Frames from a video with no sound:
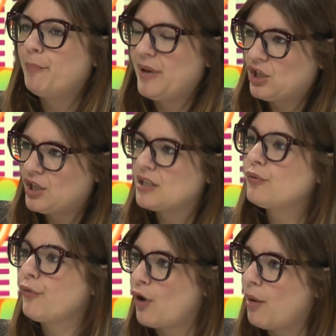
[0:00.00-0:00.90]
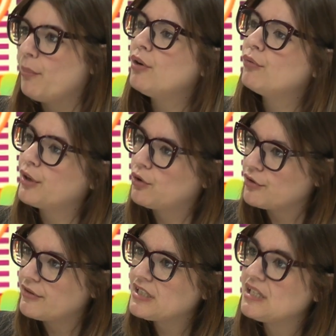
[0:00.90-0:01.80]
patients from
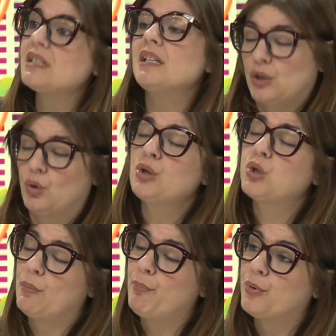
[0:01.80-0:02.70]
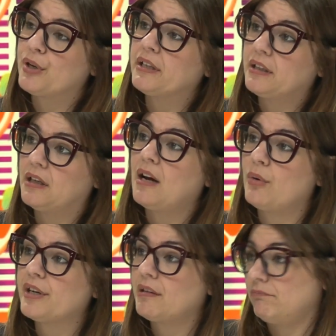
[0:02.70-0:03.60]
recurrences is also important in
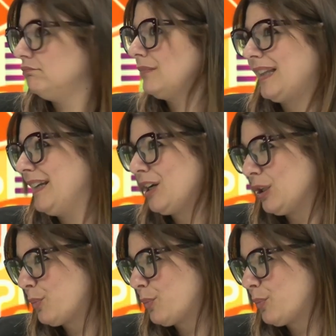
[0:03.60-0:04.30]
our clinical